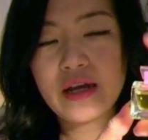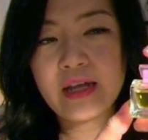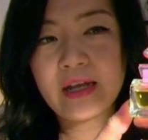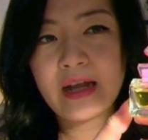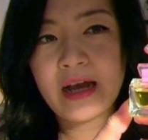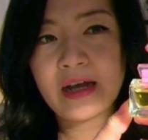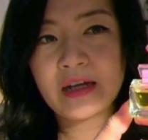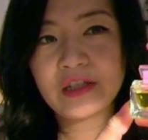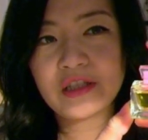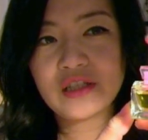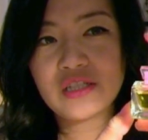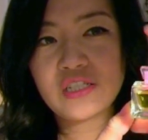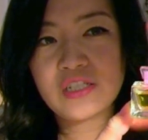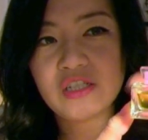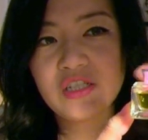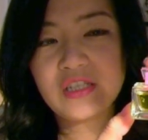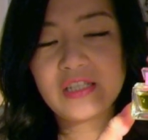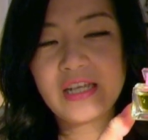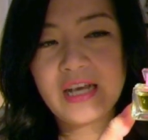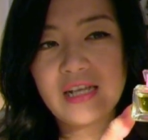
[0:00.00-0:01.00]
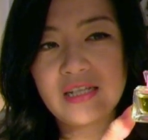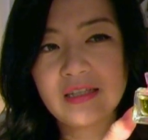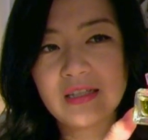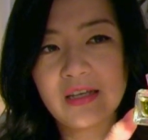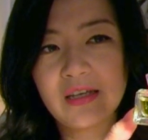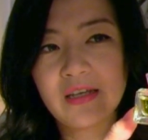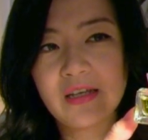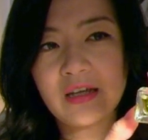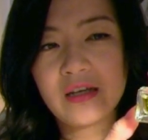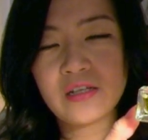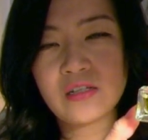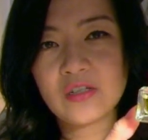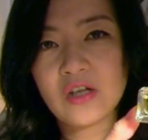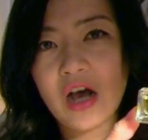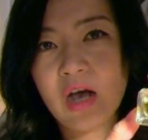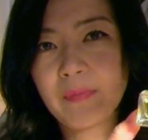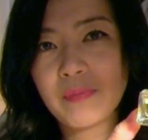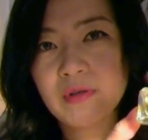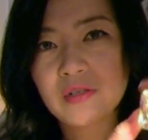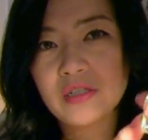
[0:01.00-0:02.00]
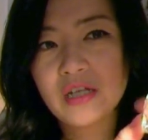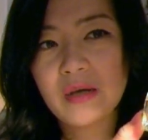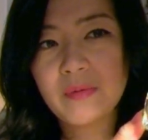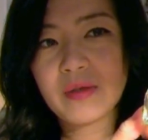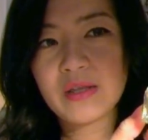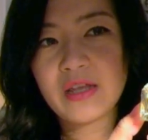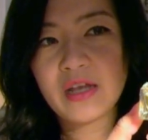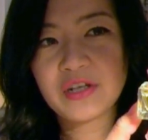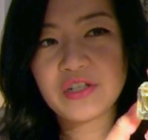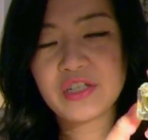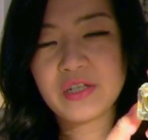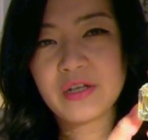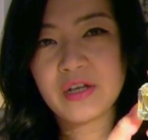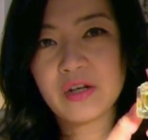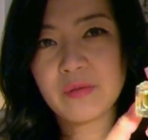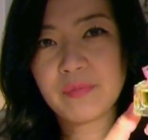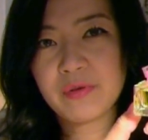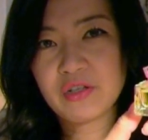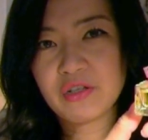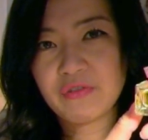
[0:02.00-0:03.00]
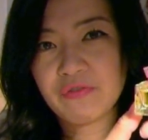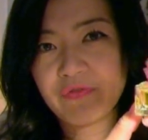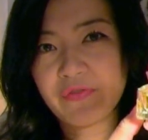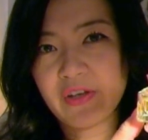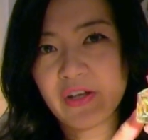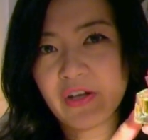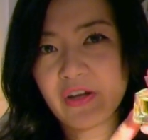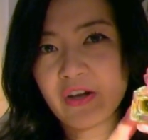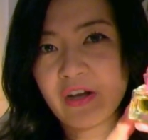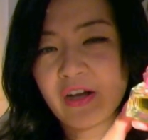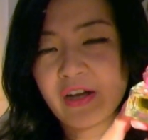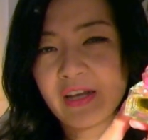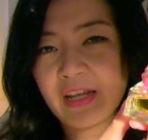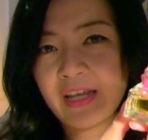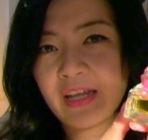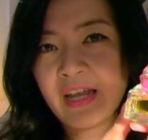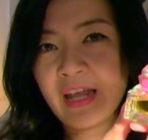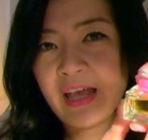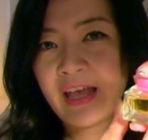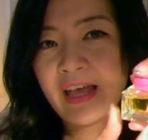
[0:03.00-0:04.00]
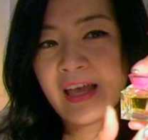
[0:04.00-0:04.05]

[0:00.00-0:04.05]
It actually just has like a top on top, and you actually got to put your finger on it